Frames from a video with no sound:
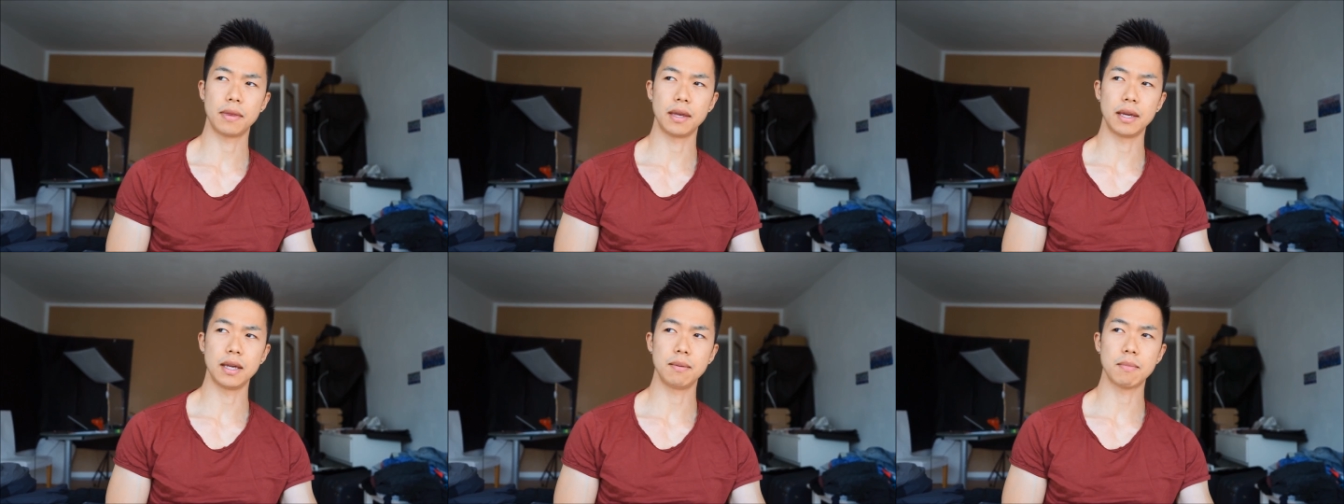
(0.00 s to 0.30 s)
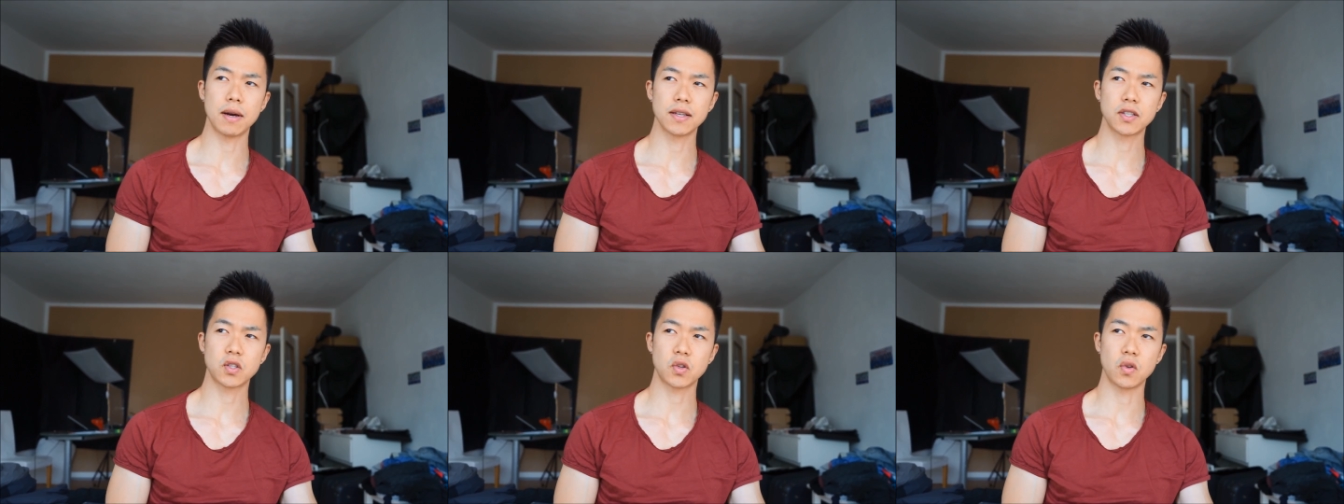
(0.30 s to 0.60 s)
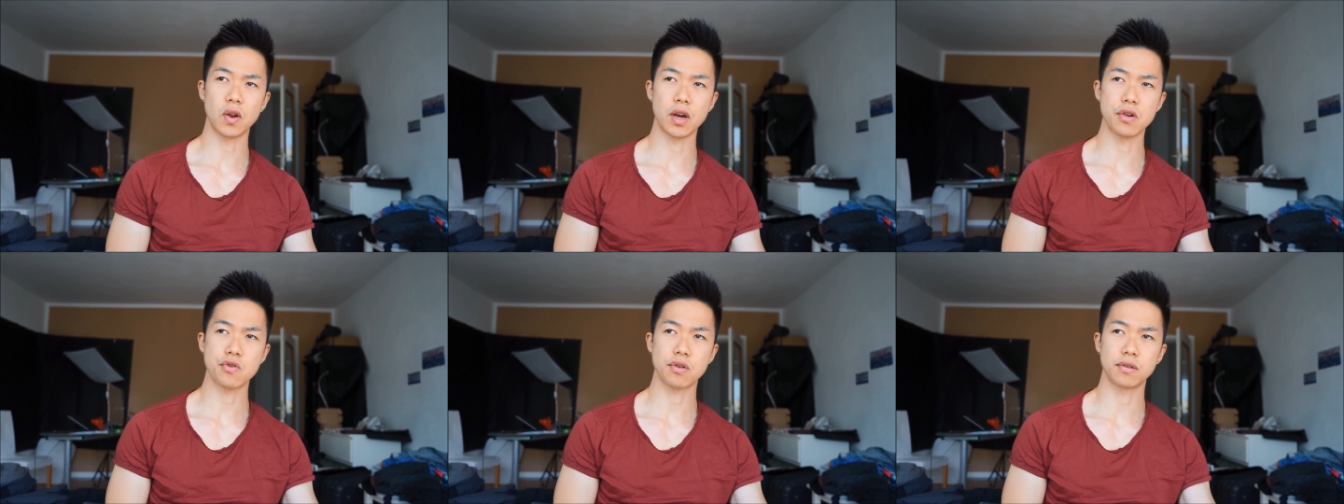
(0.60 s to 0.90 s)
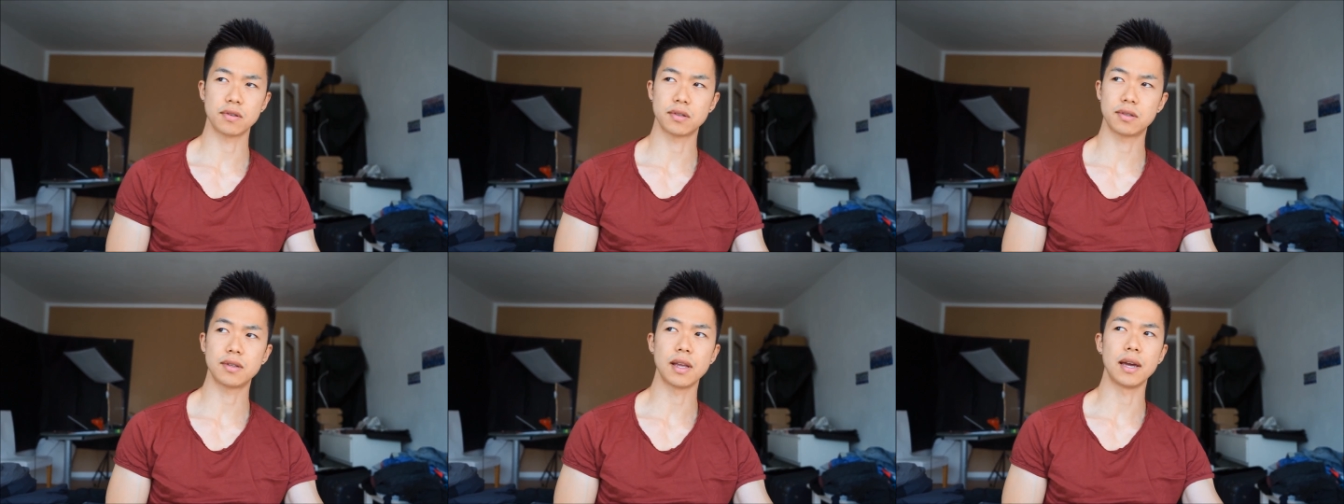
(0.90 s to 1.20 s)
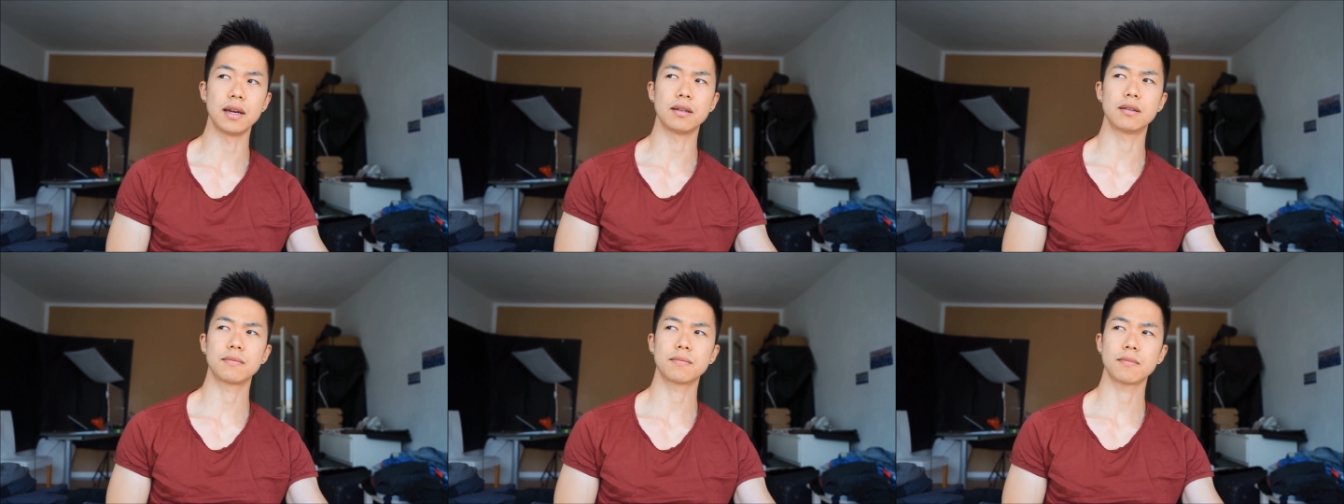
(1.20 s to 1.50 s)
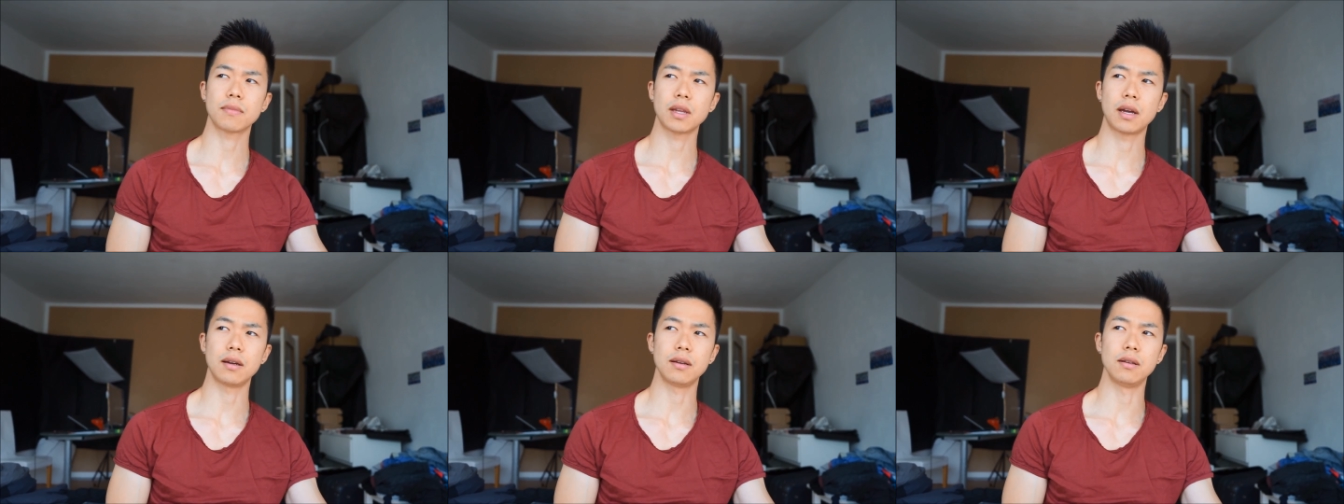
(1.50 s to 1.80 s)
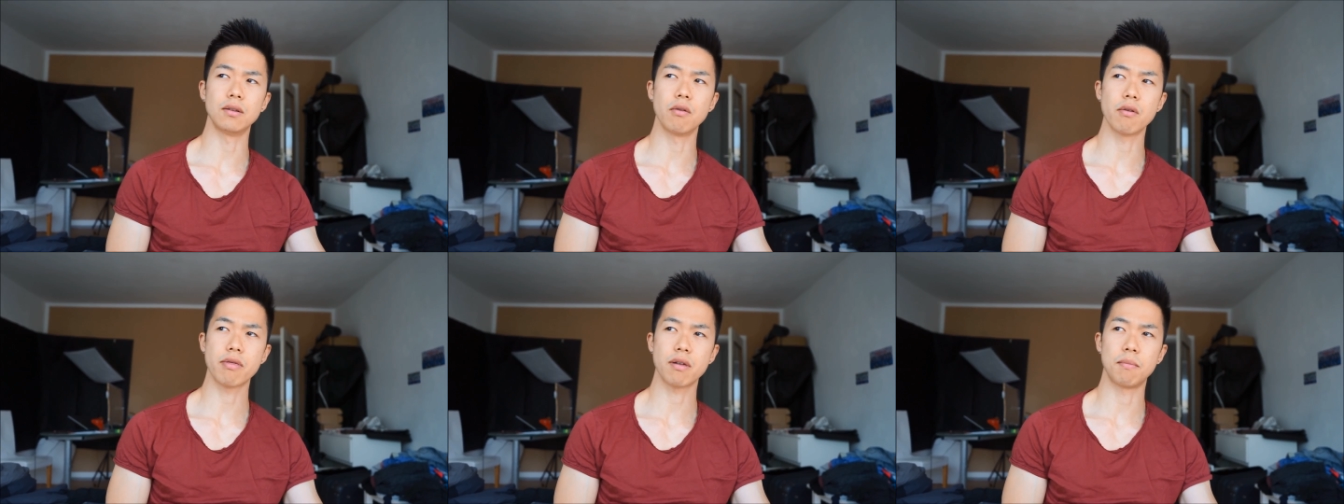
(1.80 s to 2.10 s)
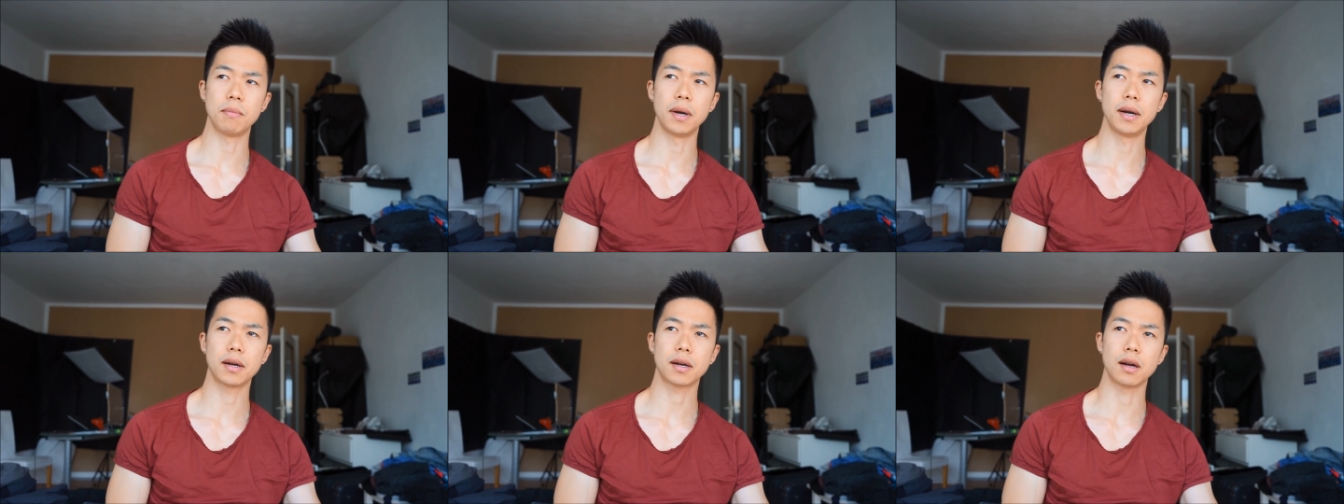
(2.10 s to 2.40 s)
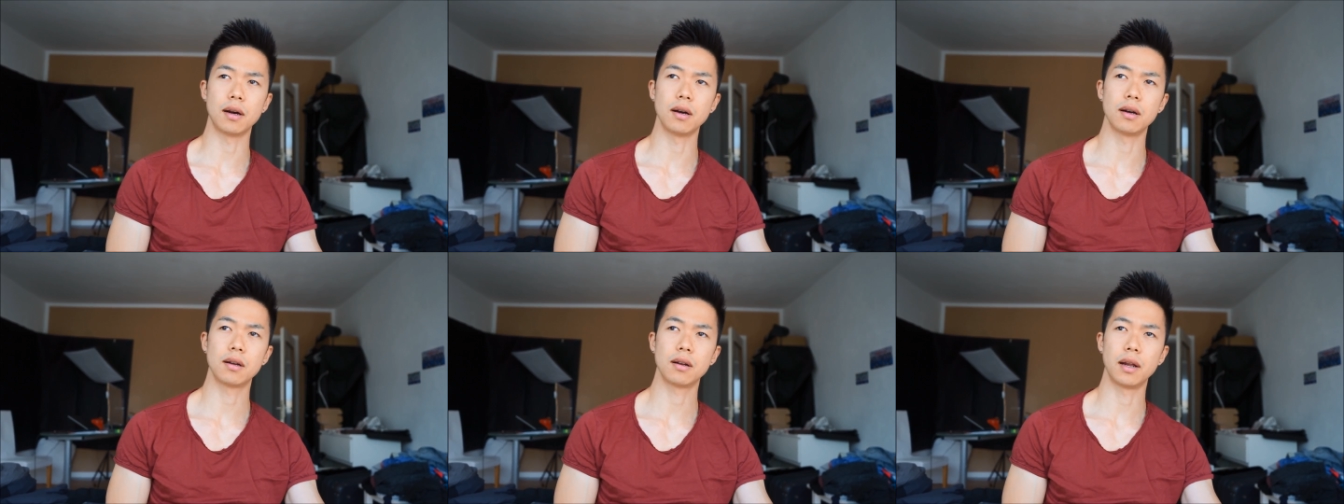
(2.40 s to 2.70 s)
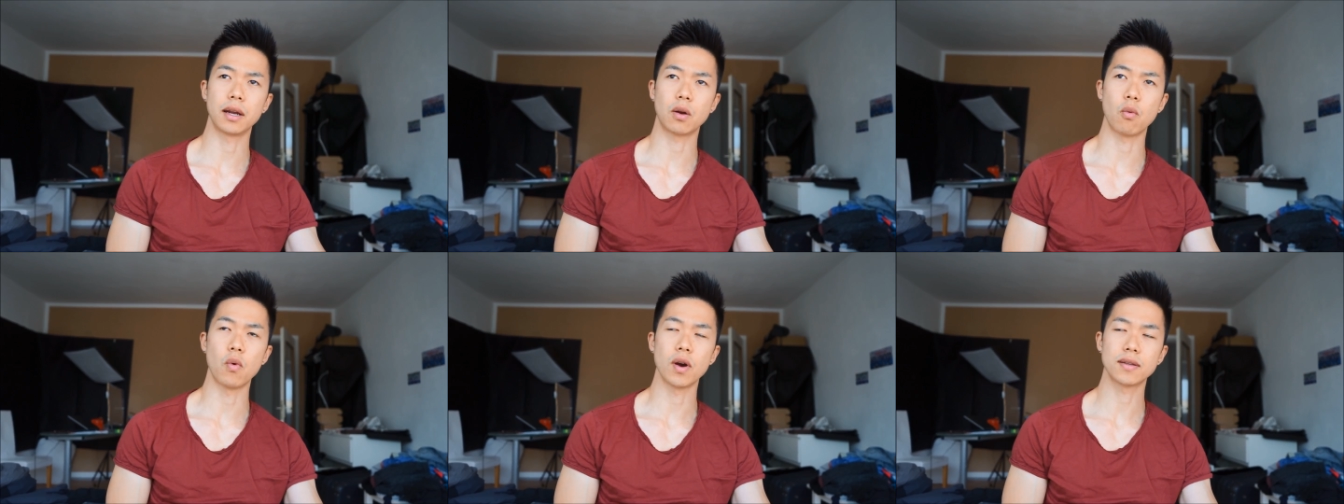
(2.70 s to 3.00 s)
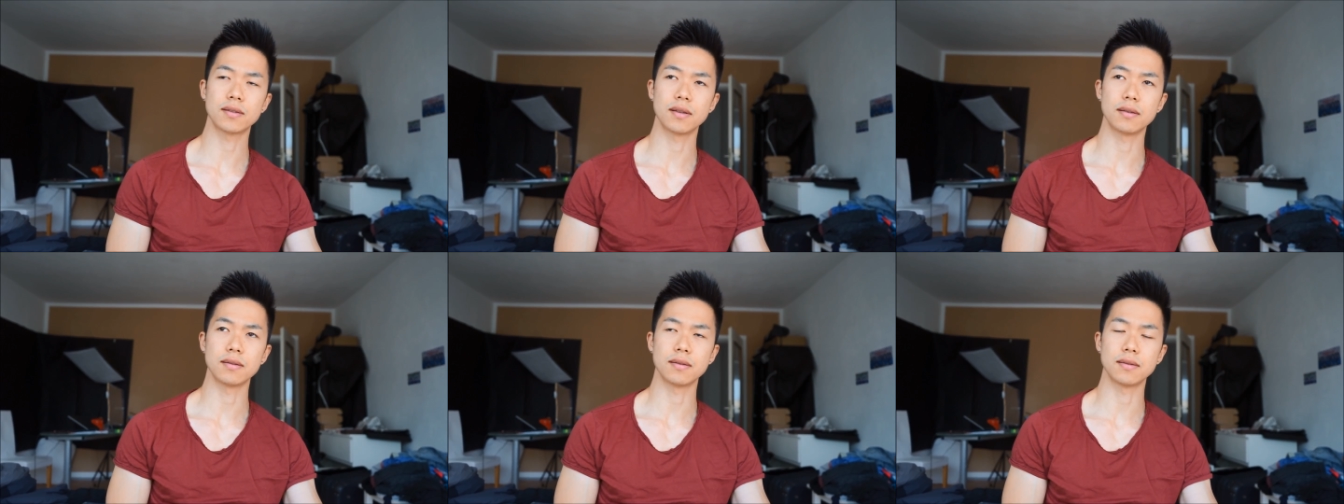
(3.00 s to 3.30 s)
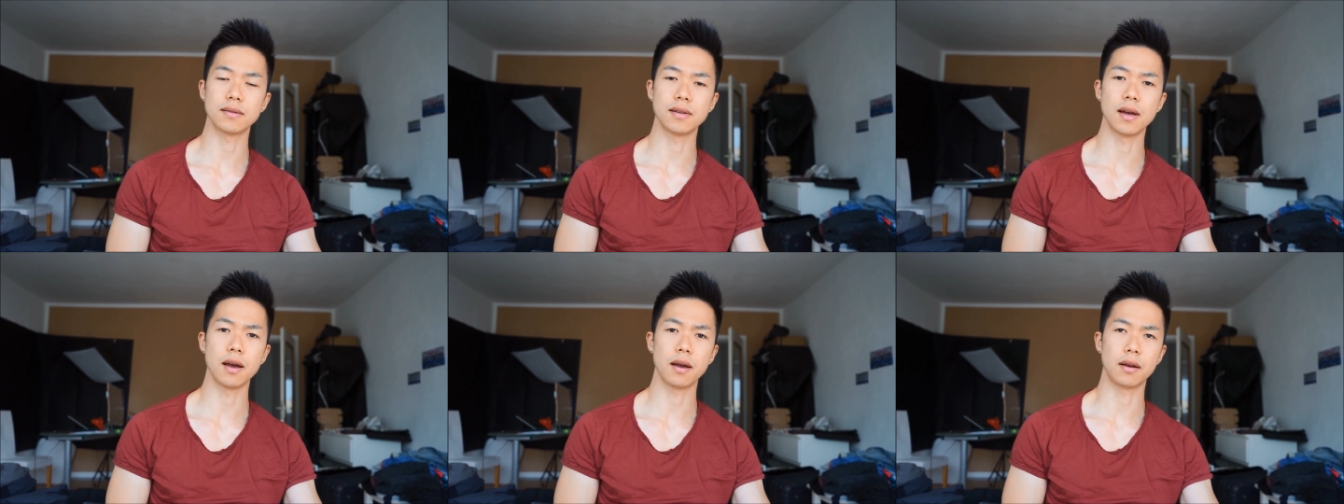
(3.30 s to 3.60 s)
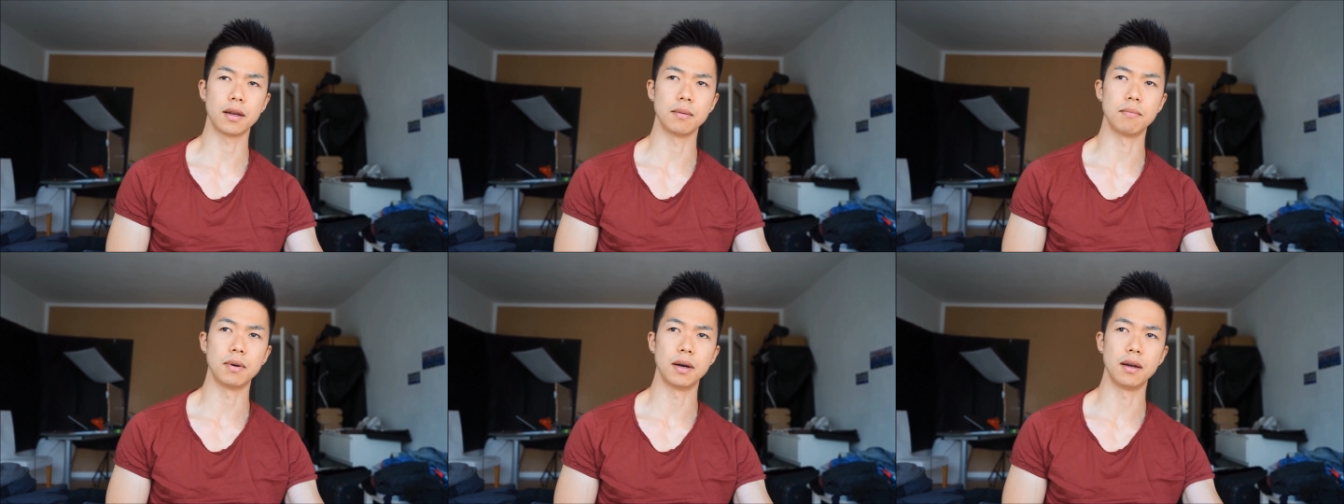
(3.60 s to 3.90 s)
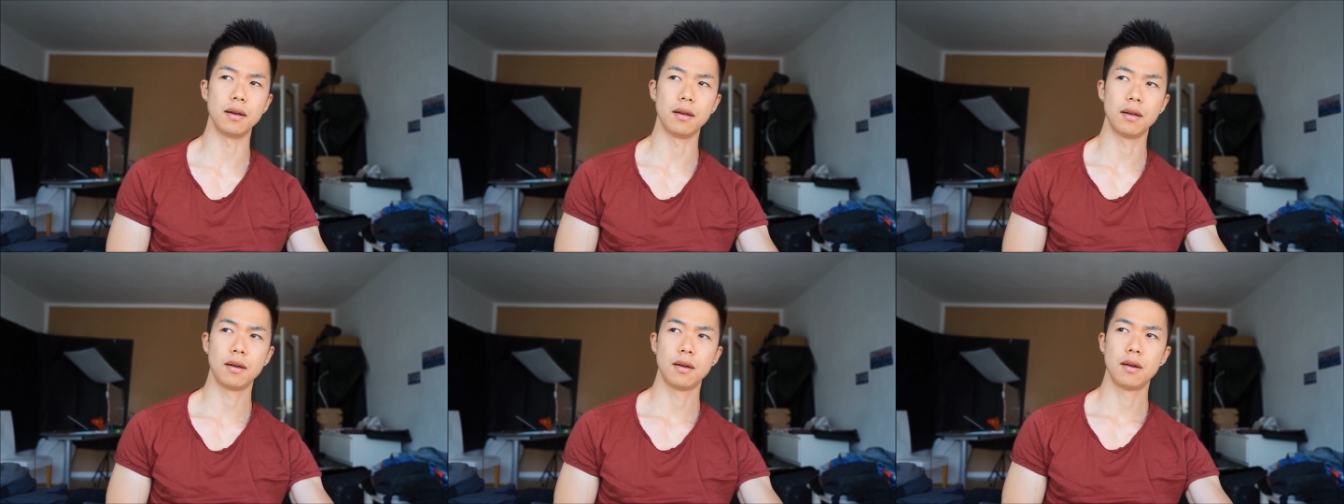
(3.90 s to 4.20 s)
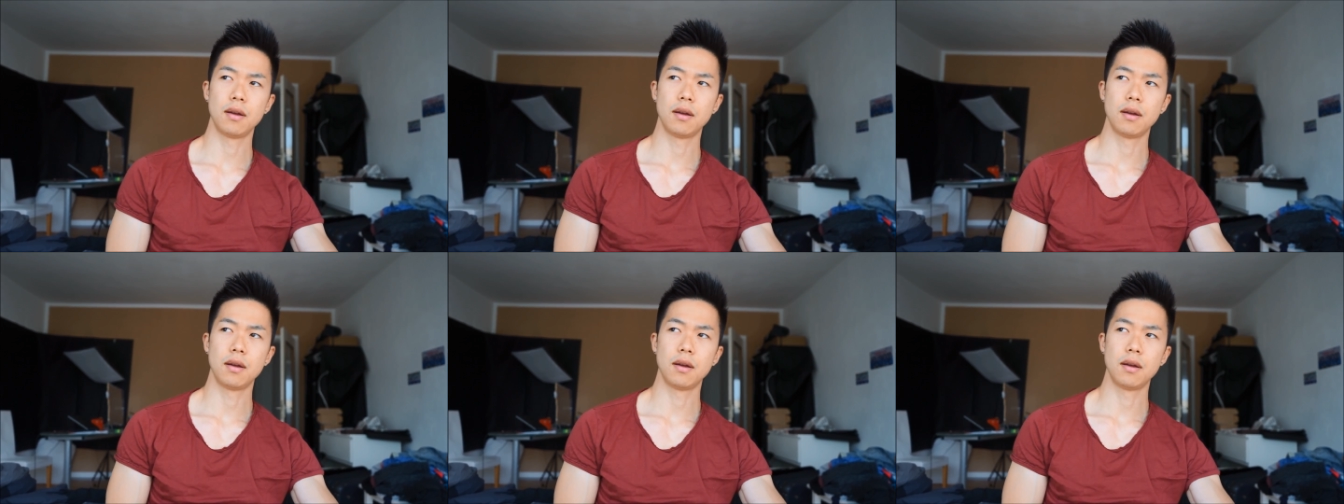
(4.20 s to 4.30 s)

emasculation state in North America, like Western society, but